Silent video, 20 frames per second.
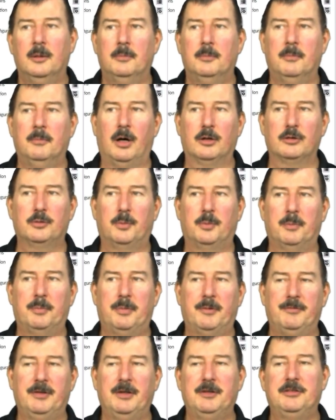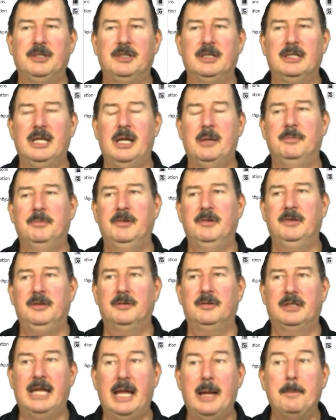Multiple provisioning
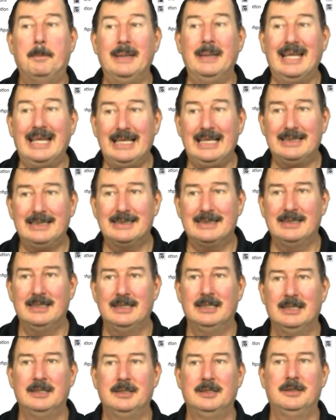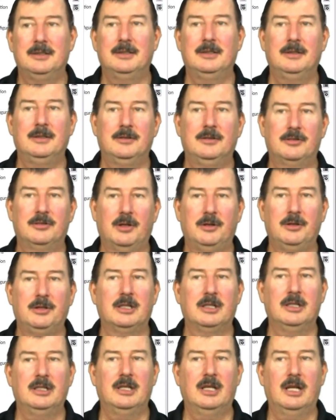templates. So you
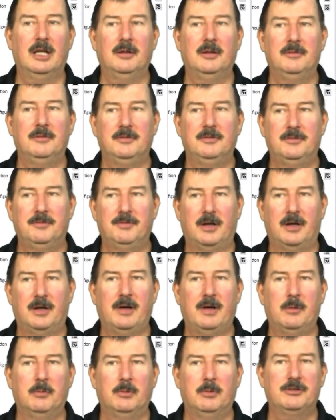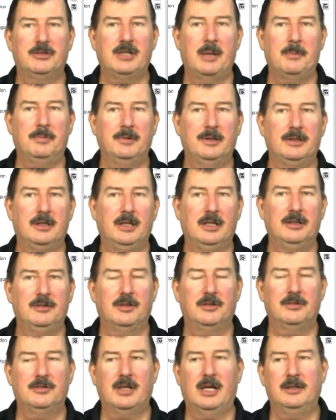can verify which template is
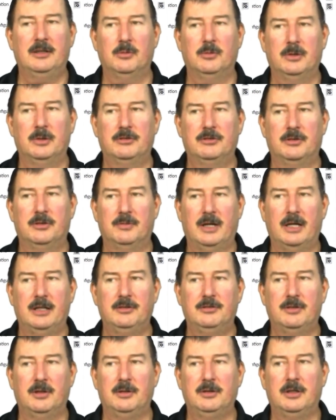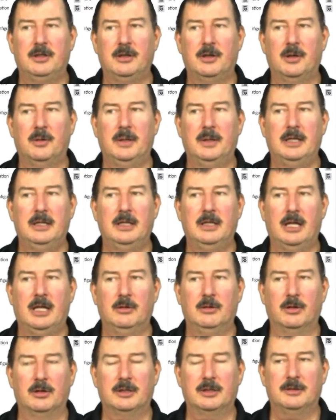assigned to which device. So you can go in and
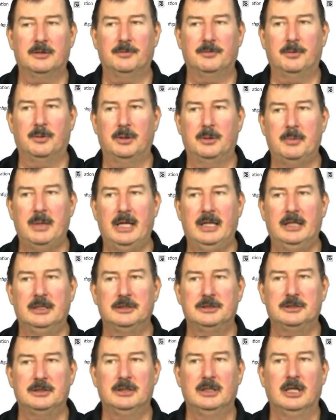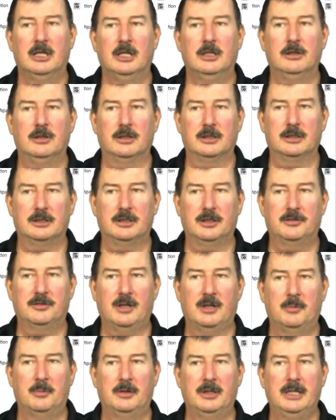look at the Forti manager, look at the
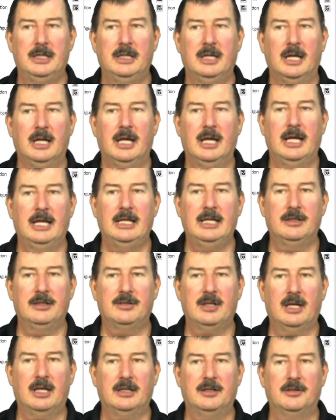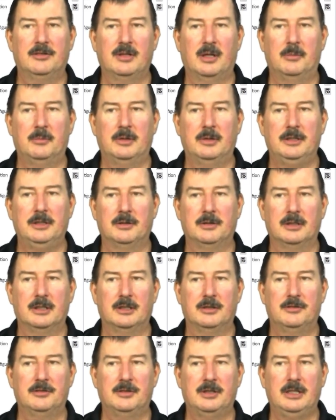summary, and inside the summary, you're going
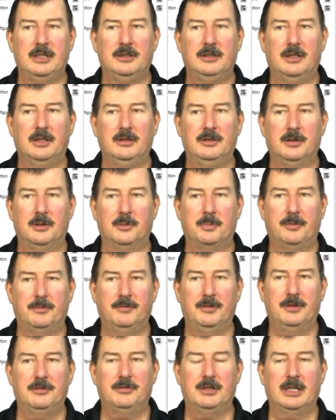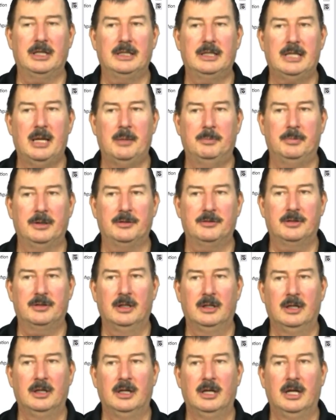to see your provisioning templates.
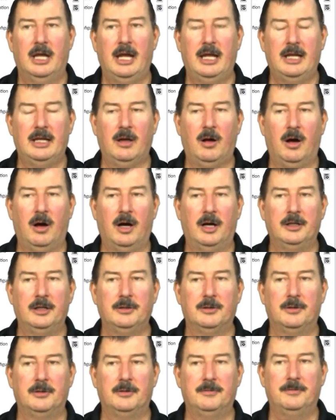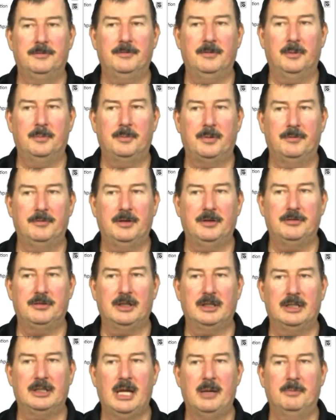And on your
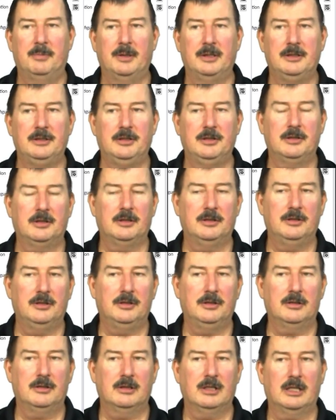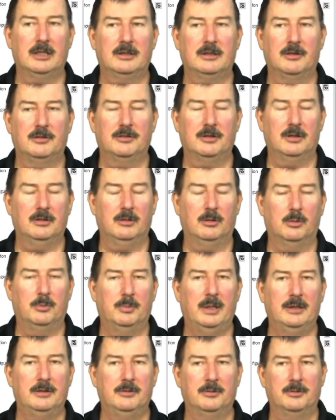provisioning template, you can click, there's a little
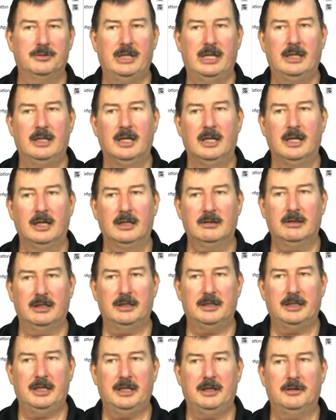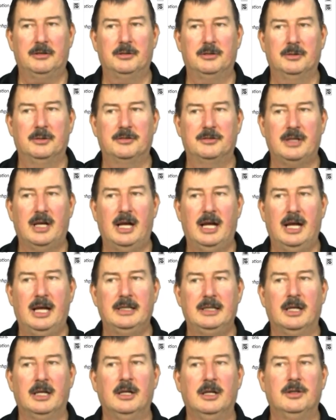button that will say click here to
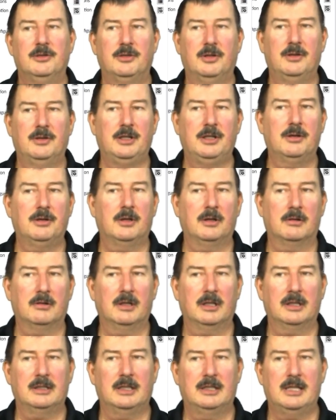assign, so that you can click the